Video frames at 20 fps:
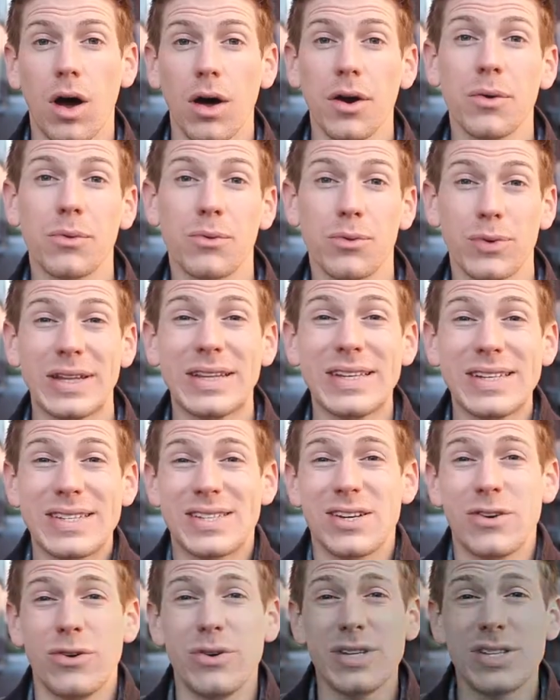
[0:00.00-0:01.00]
On a really
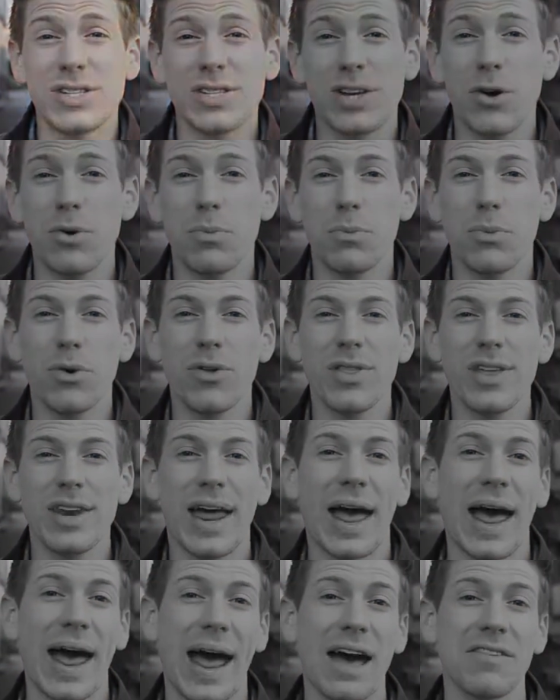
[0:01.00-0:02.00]
serious note, more than
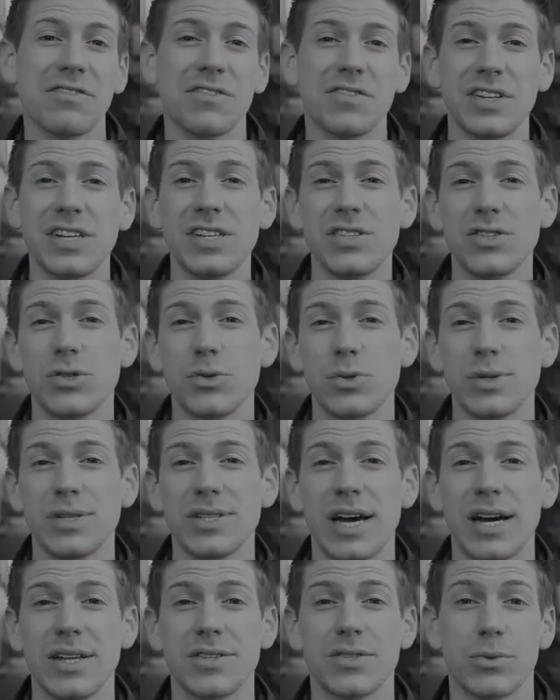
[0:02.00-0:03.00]
half of teen
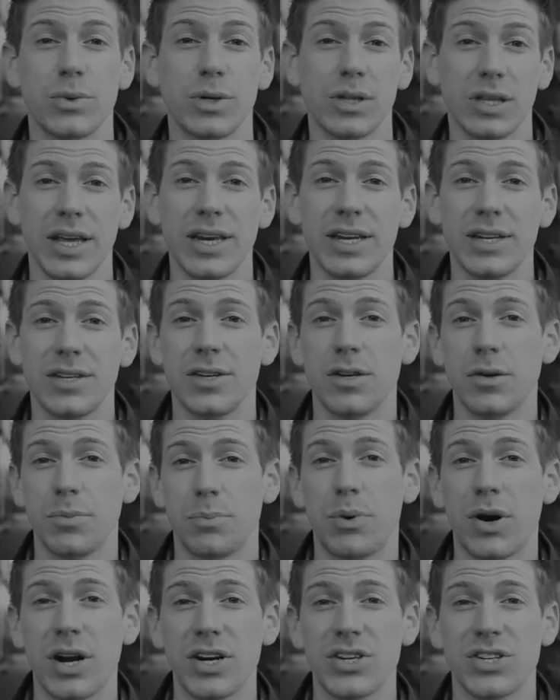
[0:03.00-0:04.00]
suicides are related to
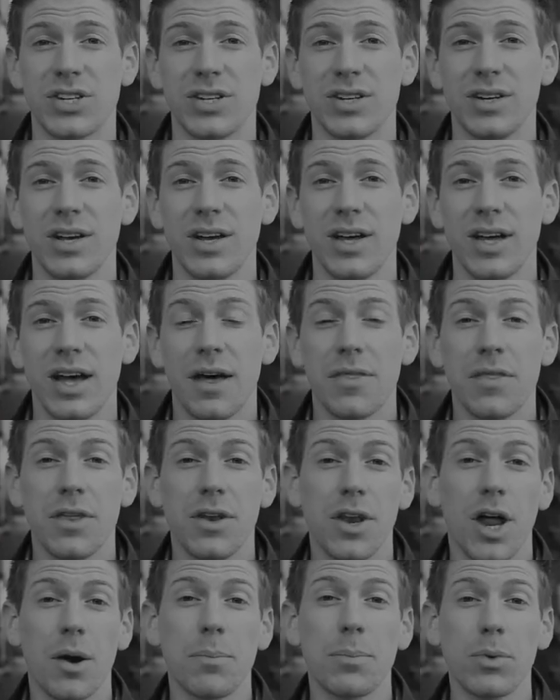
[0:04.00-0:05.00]
depression, and the
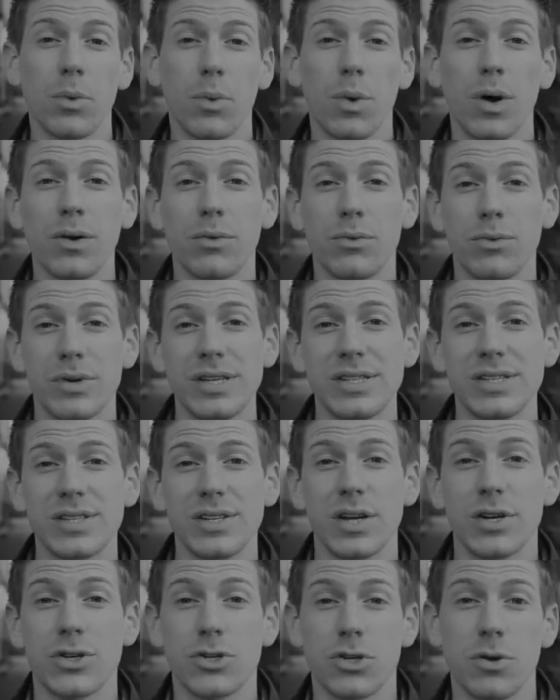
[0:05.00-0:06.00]
number one
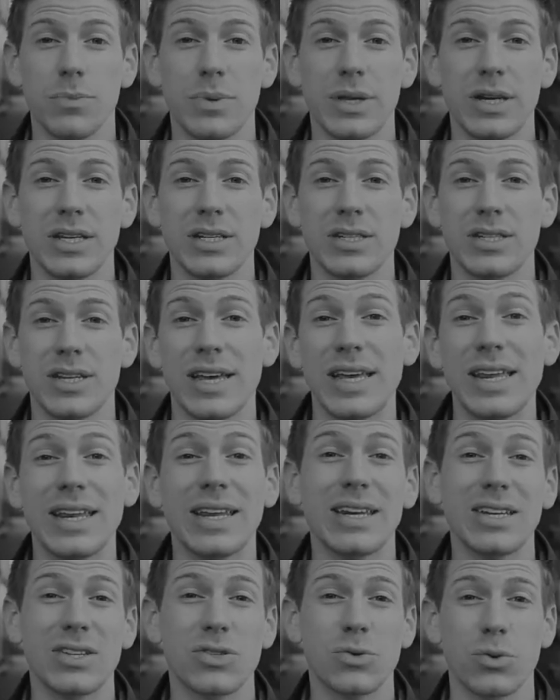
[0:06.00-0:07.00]
reason attributed to
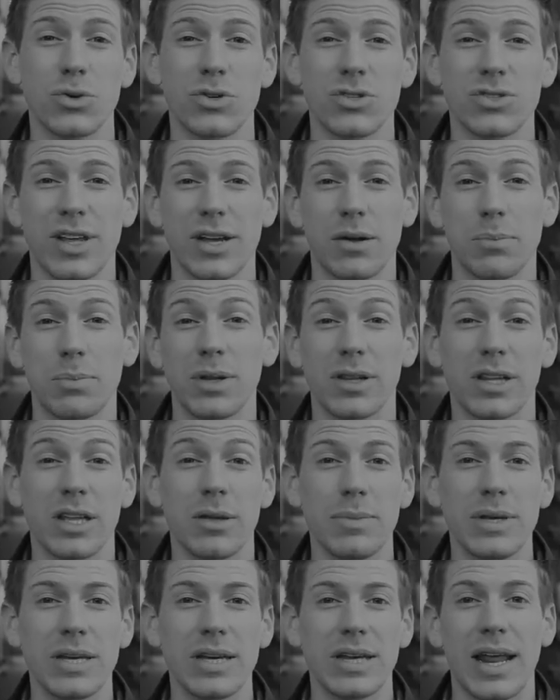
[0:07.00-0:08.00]
eating disorders like
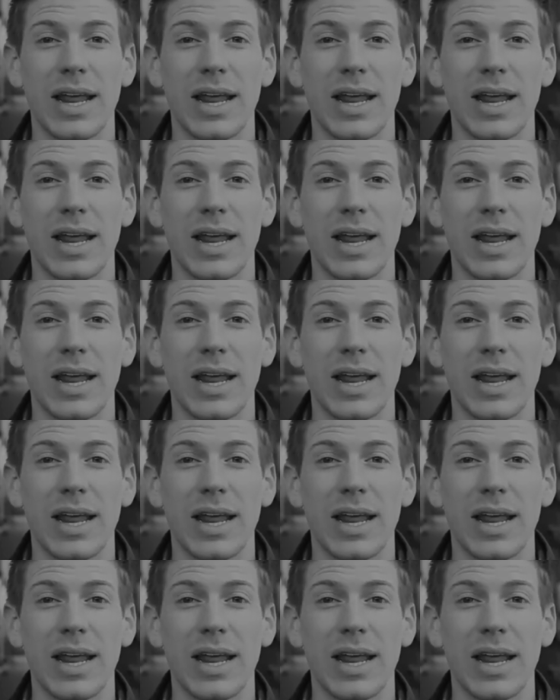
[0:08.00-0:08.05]
bulimia